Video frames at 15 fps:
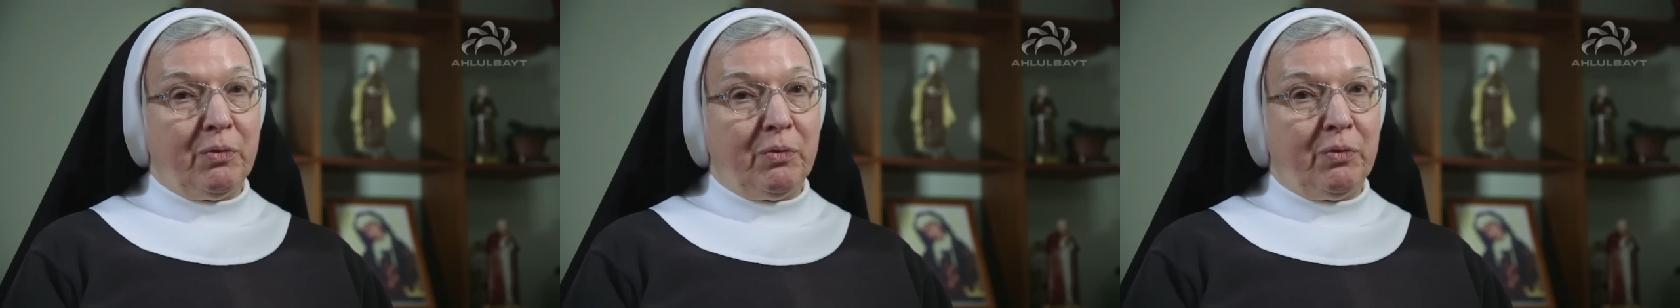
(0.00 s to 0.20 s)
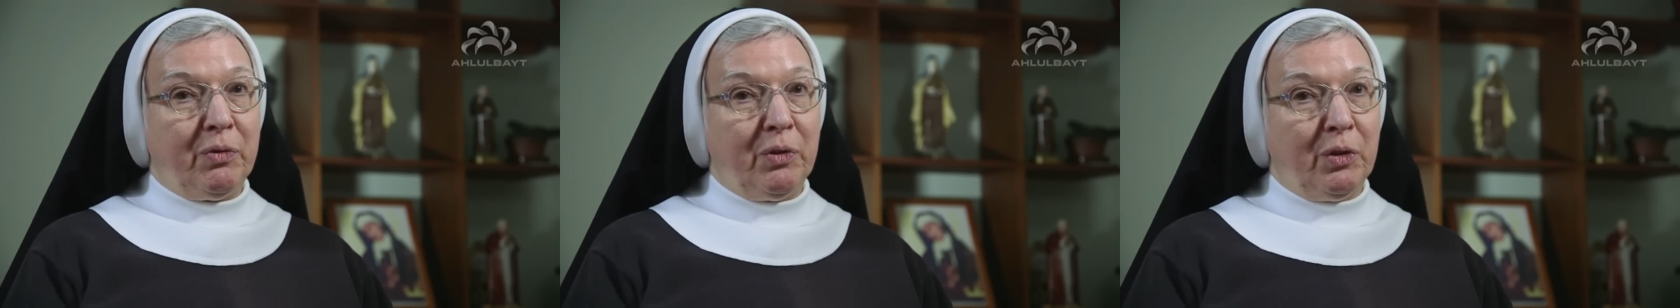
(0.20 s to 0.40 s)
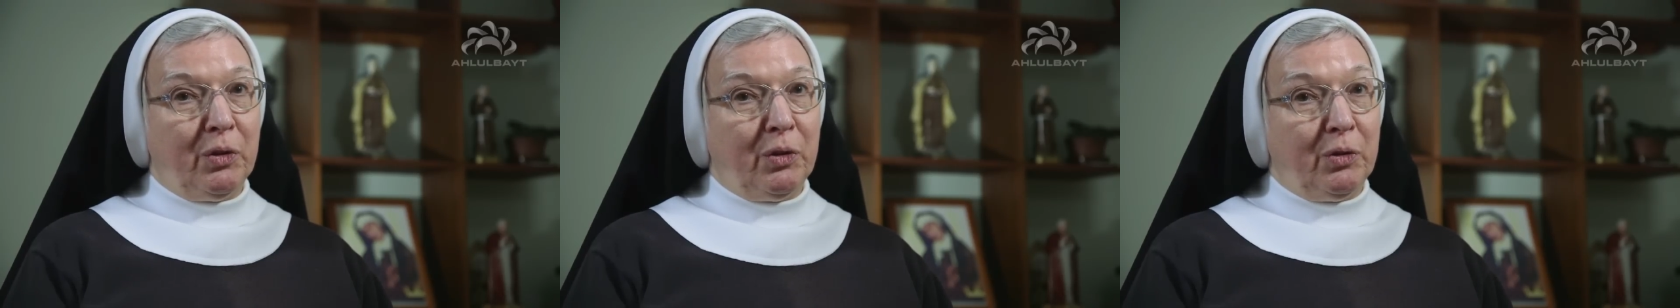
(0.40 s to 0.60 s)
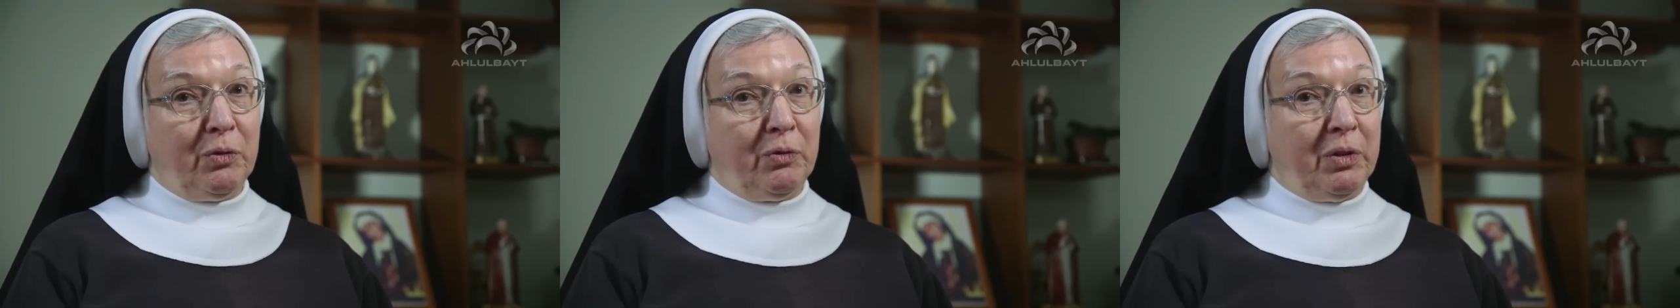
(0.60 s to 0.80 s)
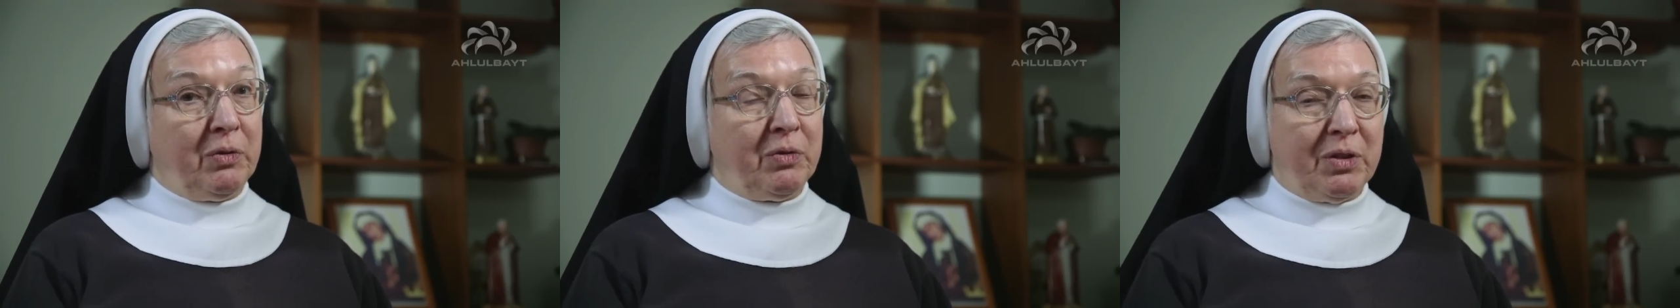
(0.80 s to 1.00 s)
for
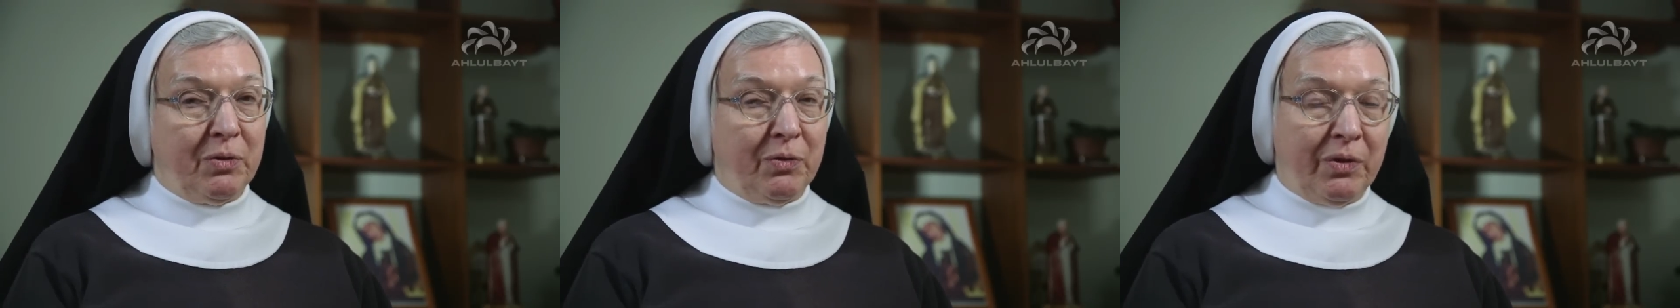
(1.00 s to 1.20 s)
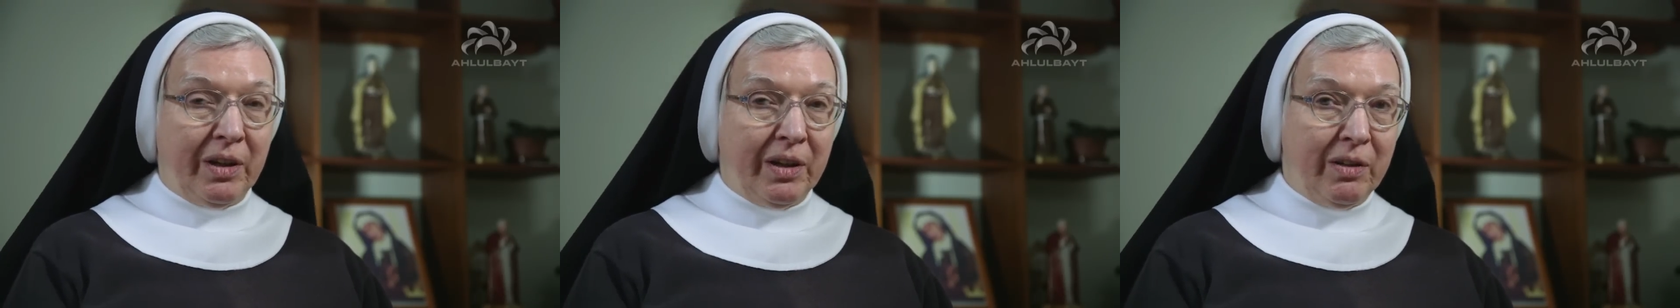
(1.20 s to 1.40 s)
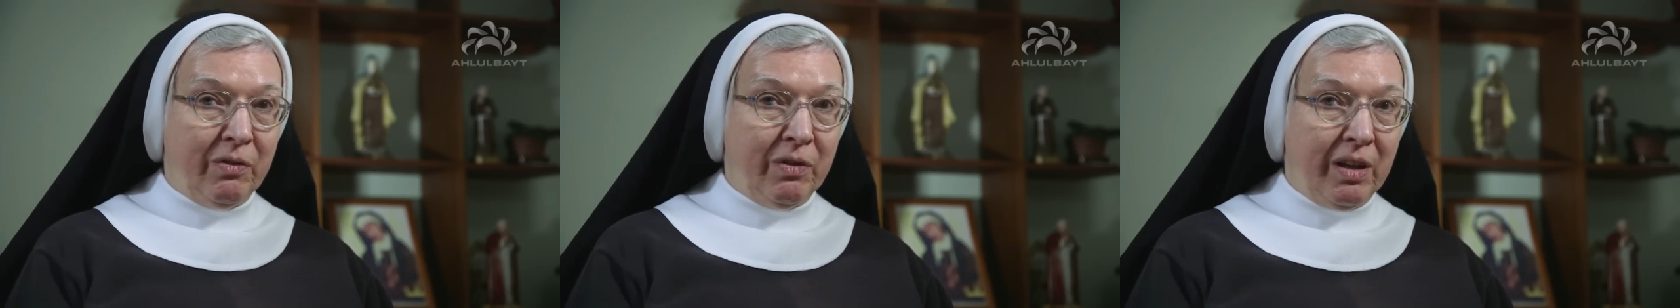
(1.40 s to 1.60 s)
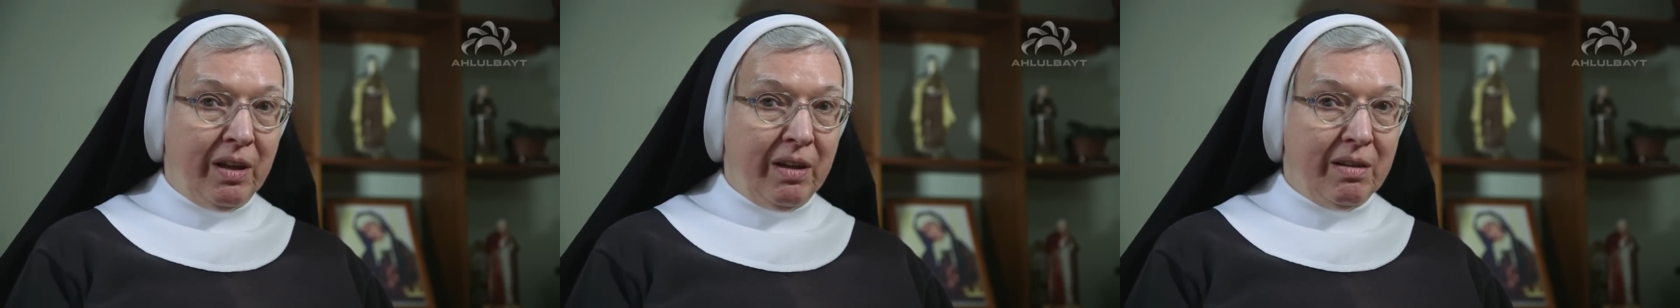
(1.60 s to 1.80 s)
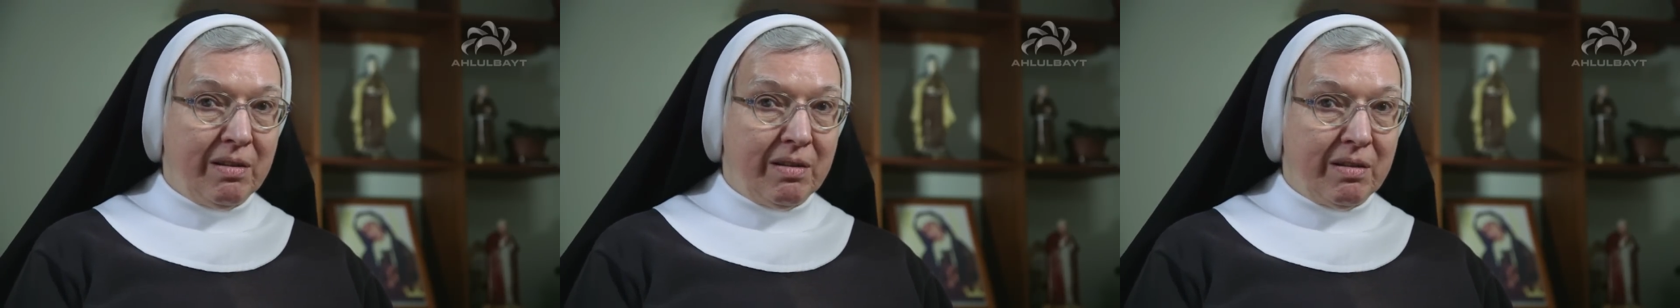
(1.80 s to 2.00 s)
55
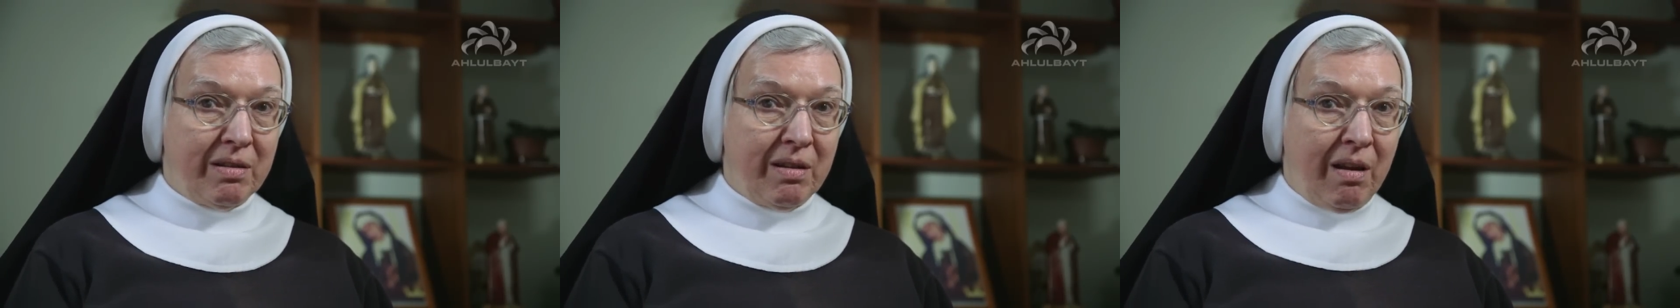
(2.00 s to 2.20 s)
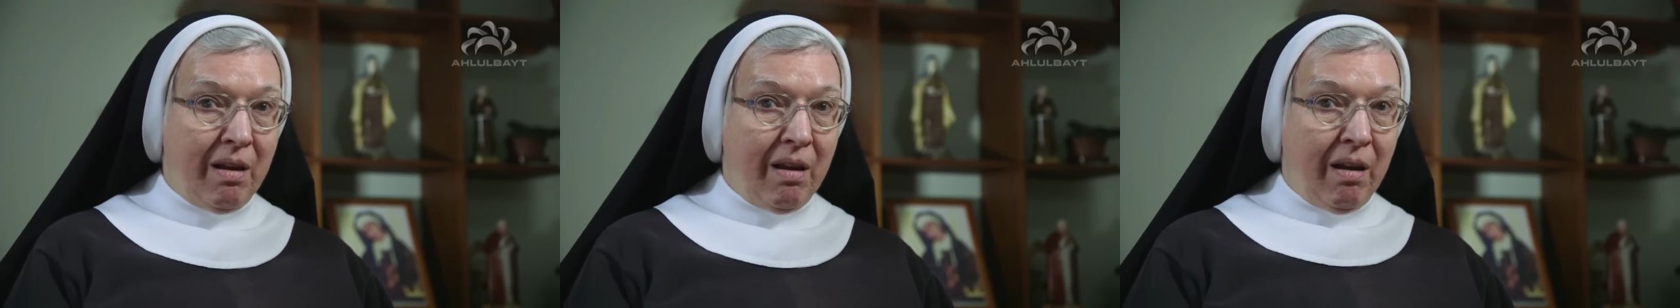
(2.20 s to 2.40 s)
years.